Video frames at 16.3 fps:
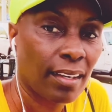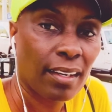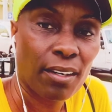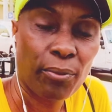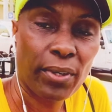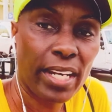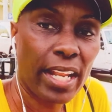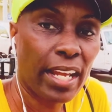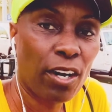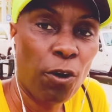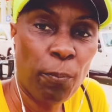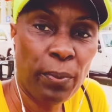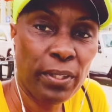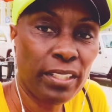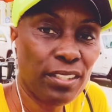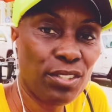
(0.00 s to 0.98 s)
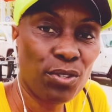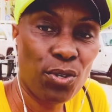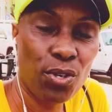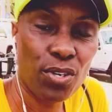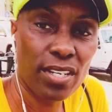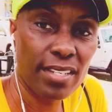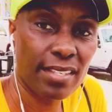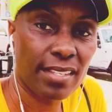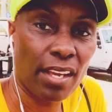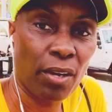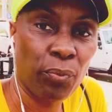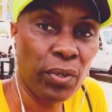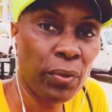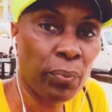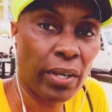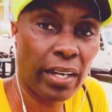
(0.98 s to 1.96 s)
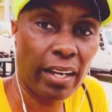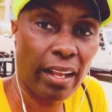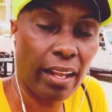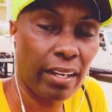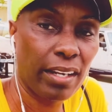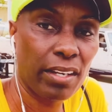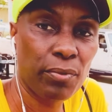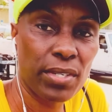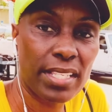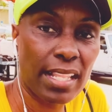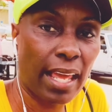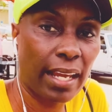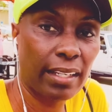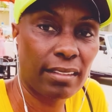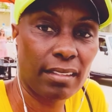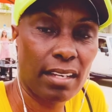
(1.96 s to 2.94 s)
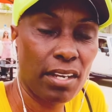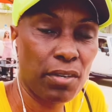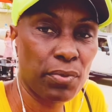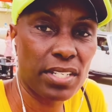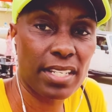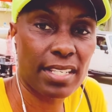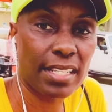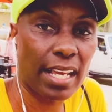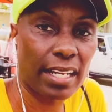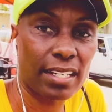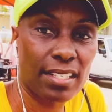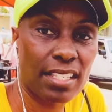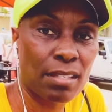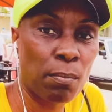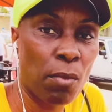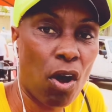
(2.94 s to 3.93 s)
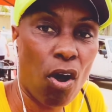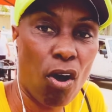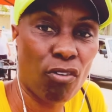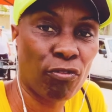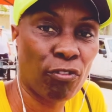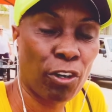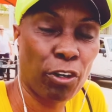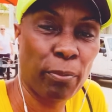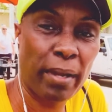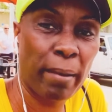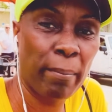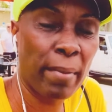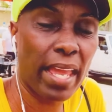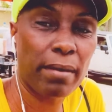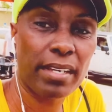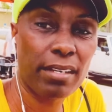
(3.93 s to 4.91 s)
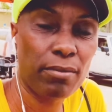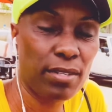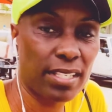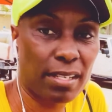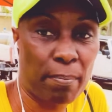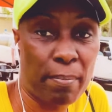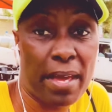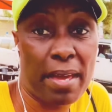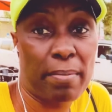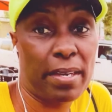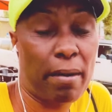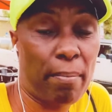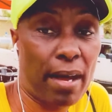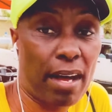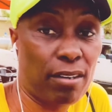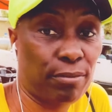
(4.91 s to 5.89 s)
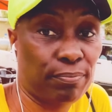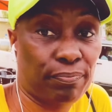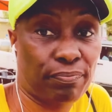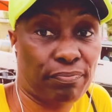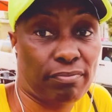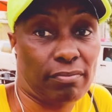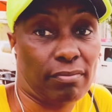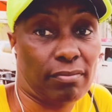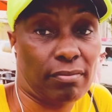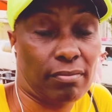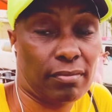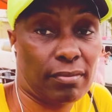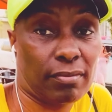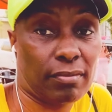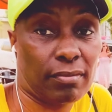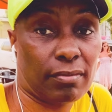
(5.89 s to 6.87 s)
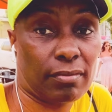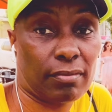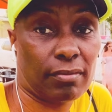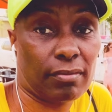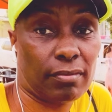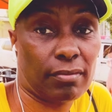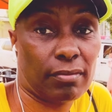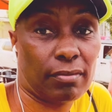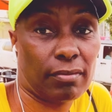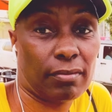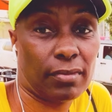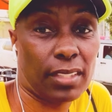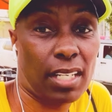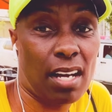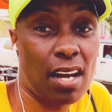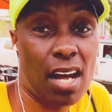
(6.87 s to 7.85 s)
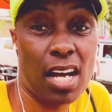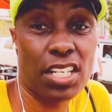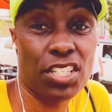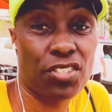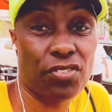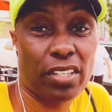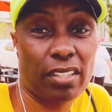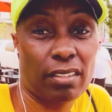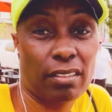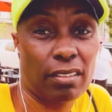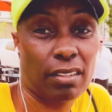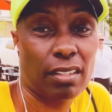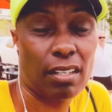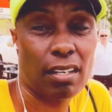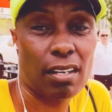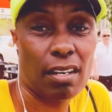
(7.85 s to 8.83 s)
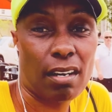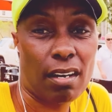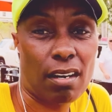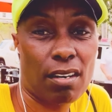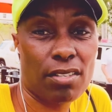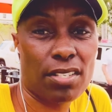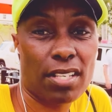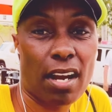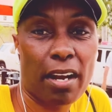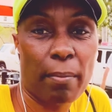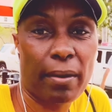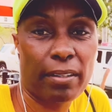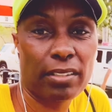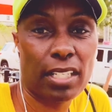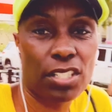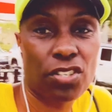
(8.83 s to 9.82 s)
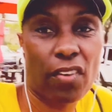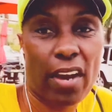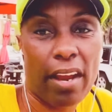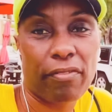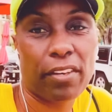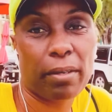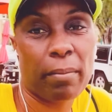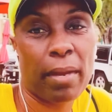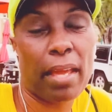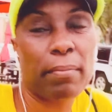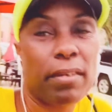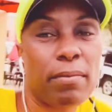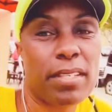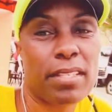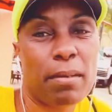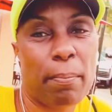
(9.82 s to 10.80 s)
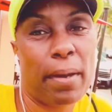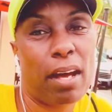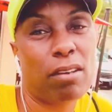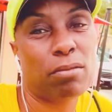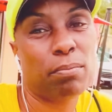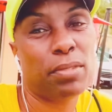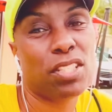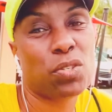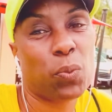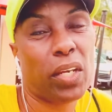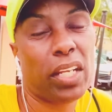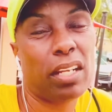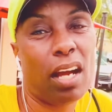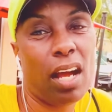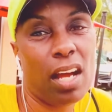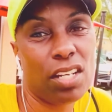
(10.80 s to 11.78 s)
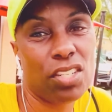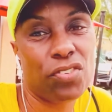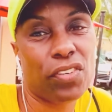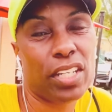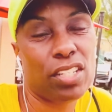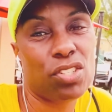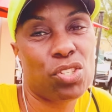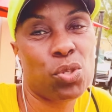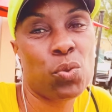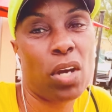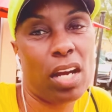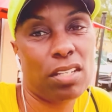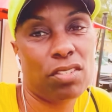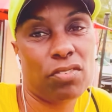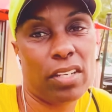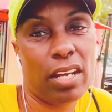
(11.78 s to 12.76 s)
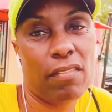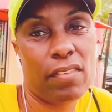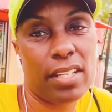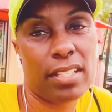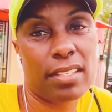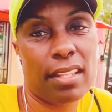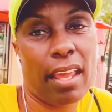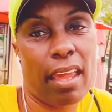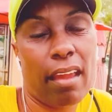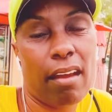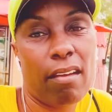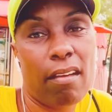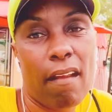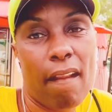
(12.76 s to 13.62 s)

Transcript: When they opened the doors and we went in, it was just like a small room, and maybe about 100. Oh, sorry about that traffic. Maybe it was about between 100 and 200 of us there.